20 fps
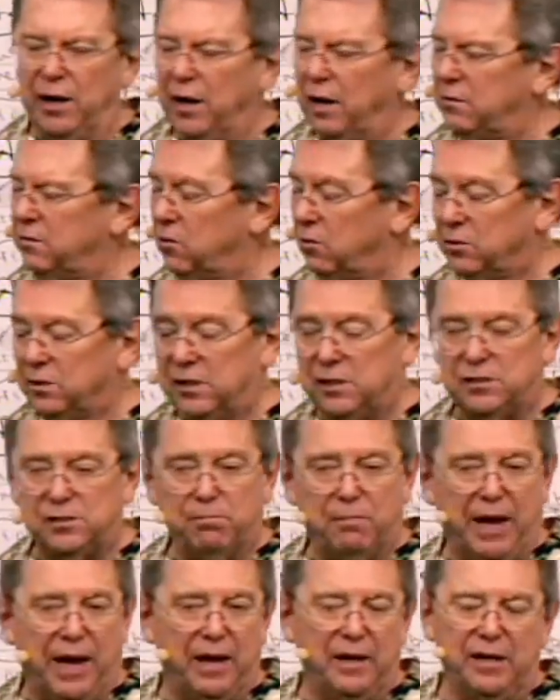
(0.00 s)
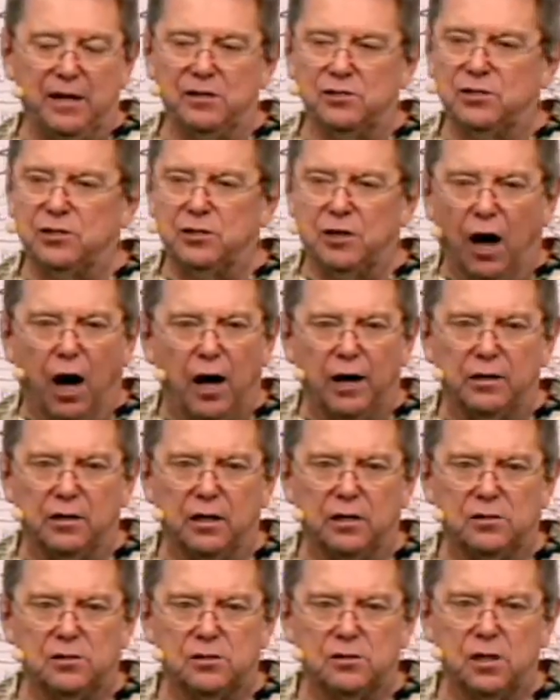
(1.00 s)
And I thought, this man is
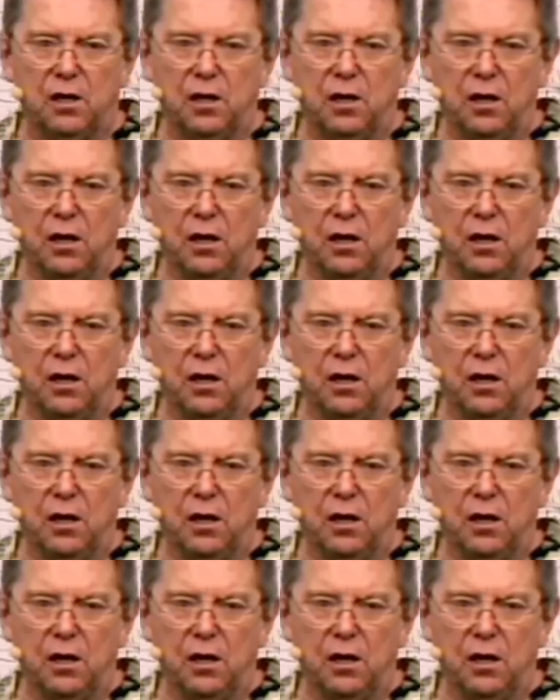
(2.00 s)
godless.